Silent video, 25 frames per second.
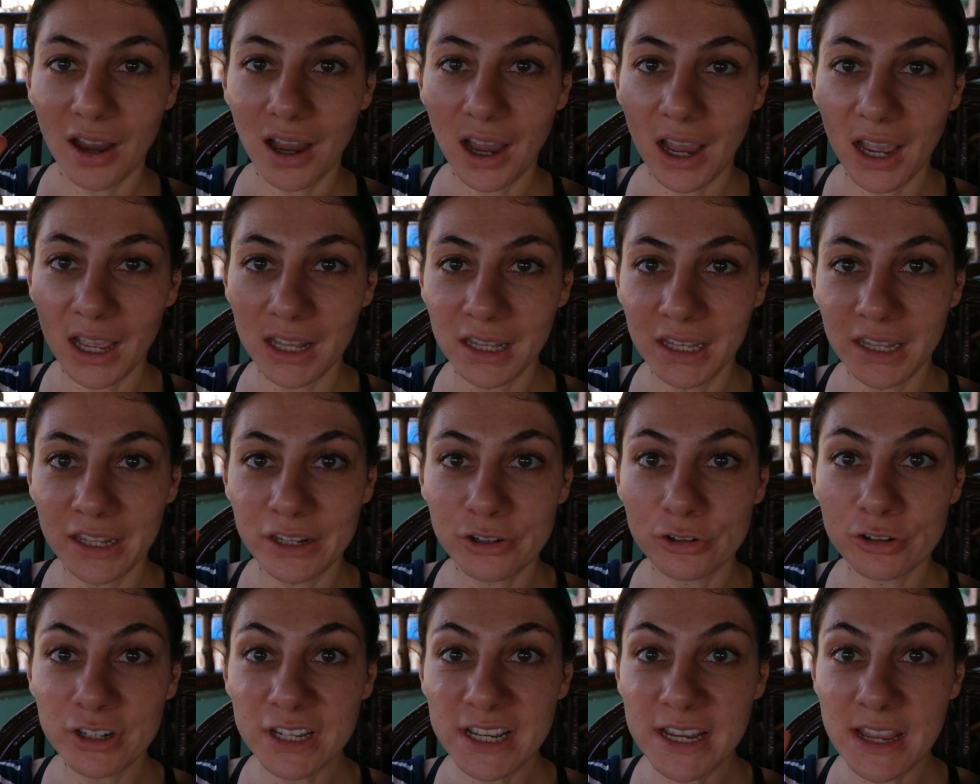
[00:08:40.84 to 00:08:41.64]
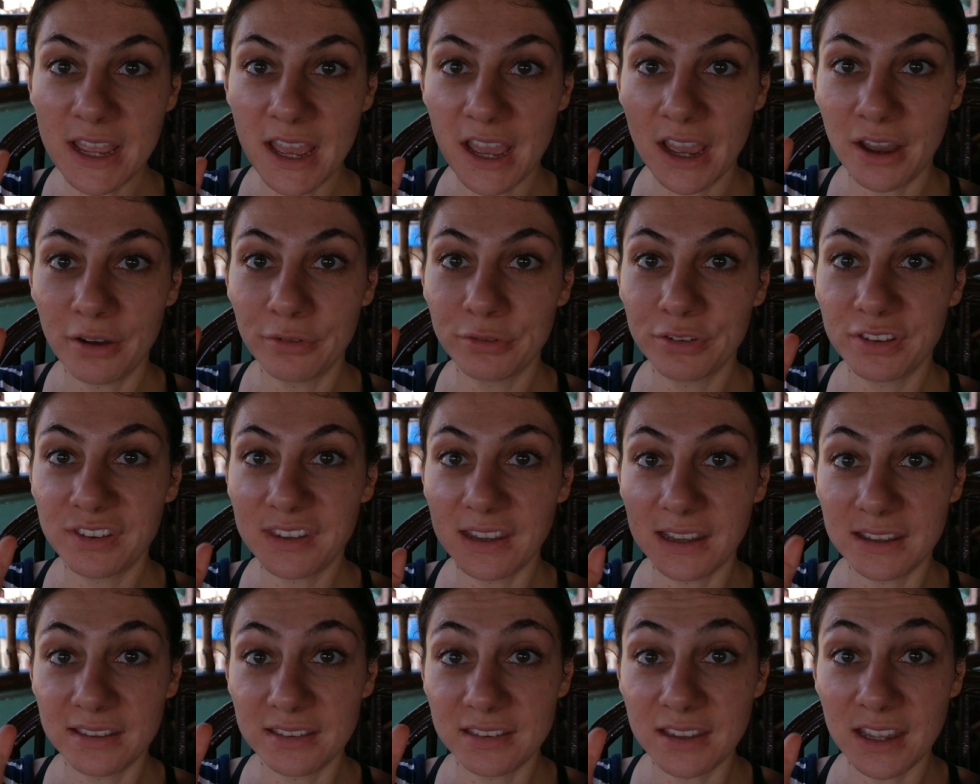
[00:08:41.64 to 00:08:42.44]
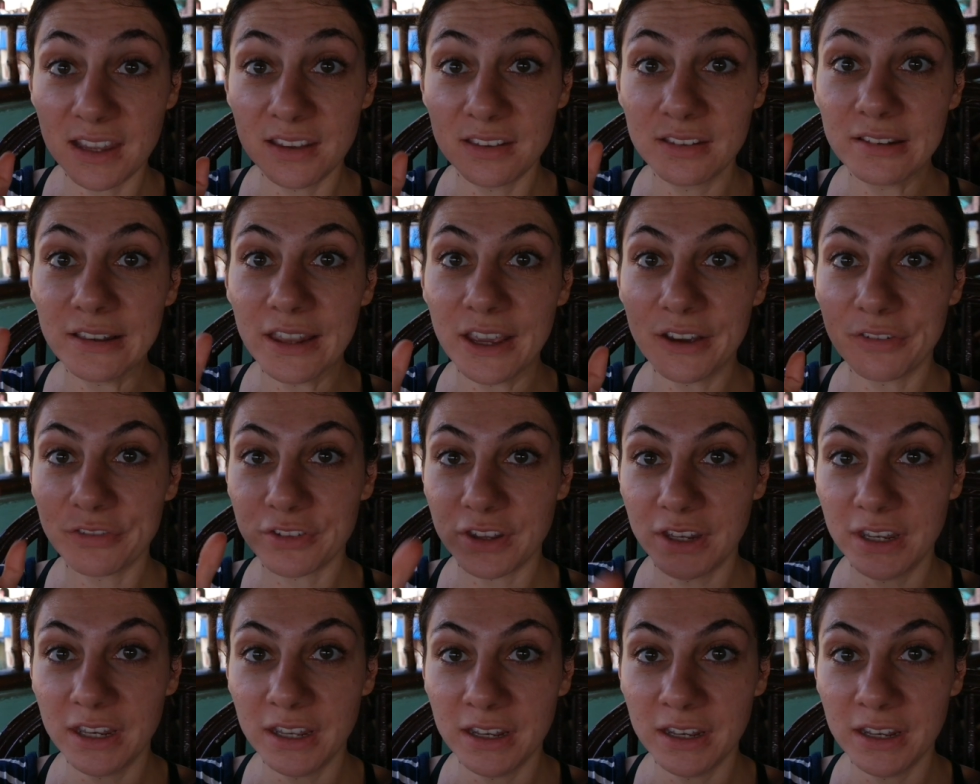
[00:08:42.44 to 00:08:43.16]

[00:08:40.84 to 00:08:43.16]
I literally have six days left in